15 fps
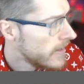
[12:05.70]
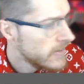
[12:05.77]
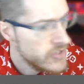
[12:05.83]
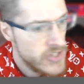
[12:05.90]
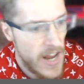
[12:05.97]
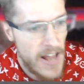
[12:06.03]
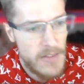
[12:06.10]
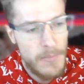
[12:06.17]

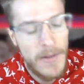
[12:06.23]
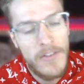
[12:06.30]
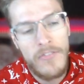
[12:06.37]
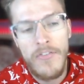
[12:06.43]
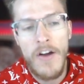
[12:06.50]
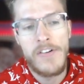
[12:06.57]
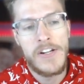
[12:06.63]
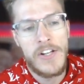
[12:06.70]
Jasmine's
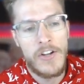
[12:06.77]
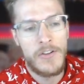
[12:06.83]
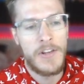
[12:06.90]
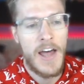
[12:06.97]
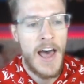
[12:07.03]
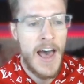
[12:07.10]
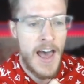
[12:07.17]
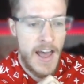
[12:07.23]
very
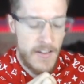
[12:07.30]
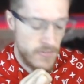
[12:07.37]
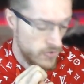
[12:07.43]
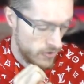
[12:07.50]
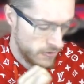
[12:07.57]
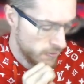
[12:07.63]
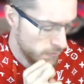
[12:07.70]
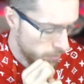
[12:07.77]
good at
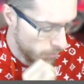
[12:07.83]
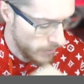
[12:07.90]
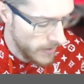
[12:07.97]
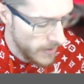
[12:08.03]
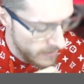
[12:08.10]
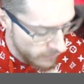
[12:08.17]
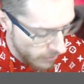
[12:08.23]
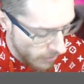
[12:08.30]
just
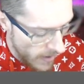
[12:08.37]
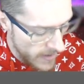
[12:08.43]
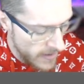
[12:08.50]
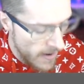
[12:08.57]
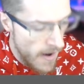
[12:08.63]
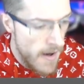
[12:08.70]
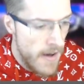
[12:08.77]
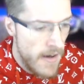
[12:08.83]
spawning her
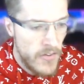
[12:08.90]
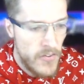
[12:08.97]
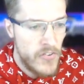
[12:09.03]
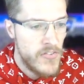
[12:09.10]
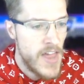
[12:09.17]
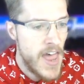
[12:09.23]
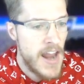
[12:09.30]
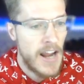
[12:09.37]
tiger,
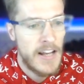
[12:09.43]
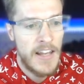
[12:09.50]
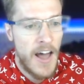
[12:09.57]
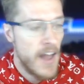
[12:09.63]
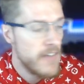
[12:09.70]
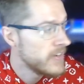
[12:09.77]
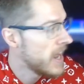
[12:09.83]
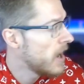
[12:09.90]
staying
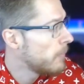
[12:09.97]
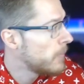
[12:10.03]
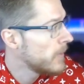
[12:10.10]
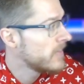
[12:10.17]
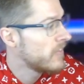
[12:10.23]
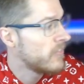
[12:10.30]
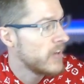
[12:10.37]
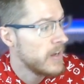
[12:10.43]
alive, and
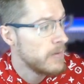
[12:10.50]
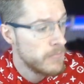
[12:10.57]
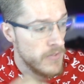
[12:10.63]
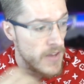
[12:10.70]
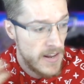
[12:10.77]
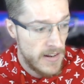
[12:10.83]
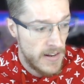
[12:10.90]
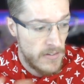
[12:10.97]
helping the team,
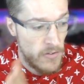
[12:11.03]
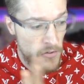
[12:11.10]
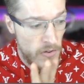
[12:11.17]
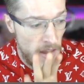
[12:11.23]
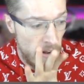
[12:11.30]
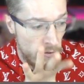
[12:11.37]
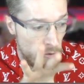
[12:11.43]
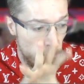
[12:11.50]

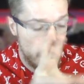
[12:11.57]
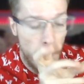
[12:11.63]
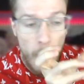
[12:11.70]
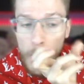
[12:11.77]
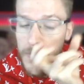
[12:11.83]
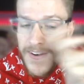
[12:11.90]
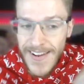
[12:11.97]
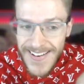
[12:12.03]
just
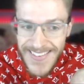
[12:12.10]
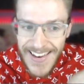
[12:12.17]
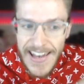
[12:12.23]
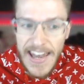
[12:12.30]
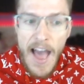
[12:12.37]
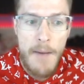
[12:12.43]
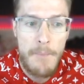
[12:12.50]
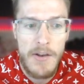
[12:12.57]
exporting the
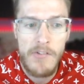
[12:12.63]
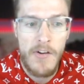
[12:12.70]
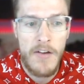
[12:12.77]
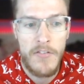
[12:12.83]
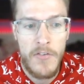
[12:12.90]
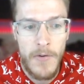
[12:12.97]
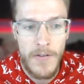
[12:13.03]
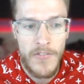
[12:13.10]
damage
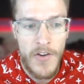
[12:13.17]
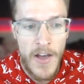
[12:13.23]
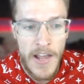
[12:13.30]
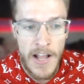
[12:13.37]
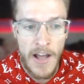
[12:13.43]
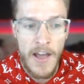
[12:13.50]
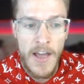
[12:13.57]
over to her tiger.